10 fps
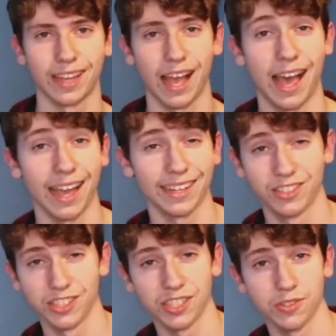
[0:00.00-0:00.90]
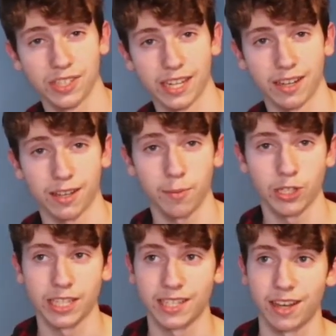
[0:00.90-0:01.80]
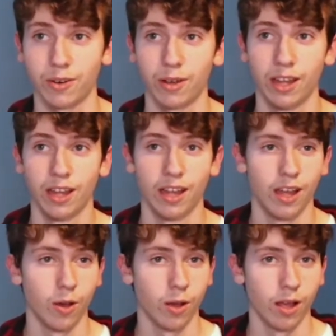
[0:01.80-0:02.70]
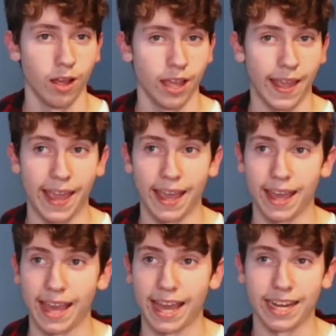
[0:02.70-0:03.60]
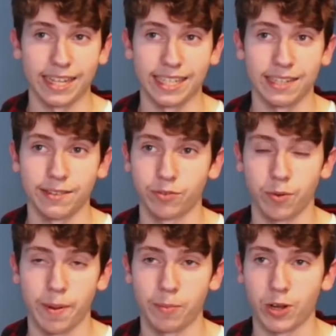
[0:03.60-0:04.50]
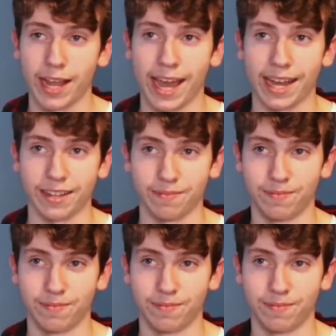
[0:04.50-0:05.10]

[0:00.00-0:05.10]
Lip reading: I just used it a couple days ago, and I didn't even remember I had it.